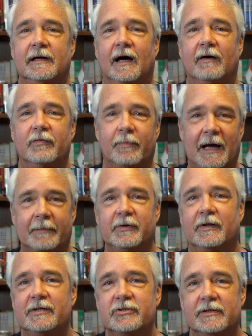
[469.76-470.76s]
of the
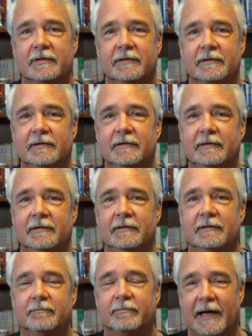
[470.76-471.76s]
population
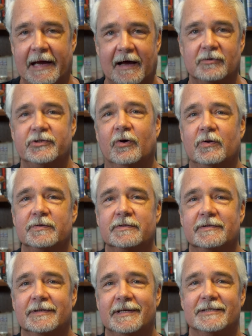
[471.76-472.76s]
by
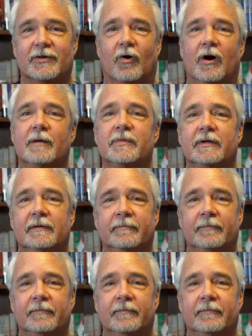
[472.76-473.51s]
households is armed.